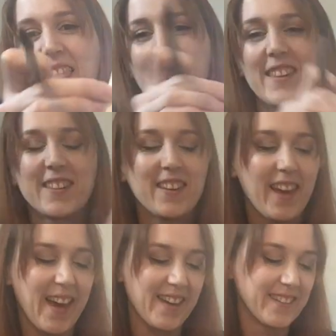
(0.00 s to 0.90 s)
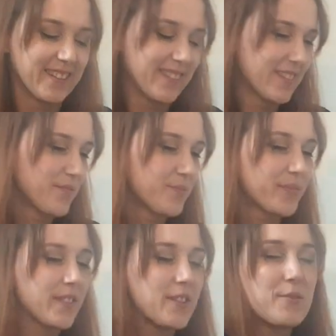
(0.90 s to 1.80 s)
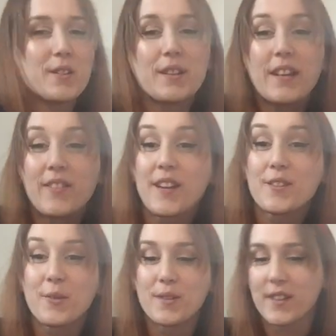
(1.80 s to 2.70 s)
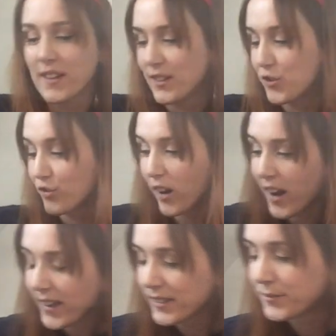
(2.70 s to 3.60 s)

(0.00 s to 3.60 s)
that's okay. So I'm just going to leave that to one side to dry.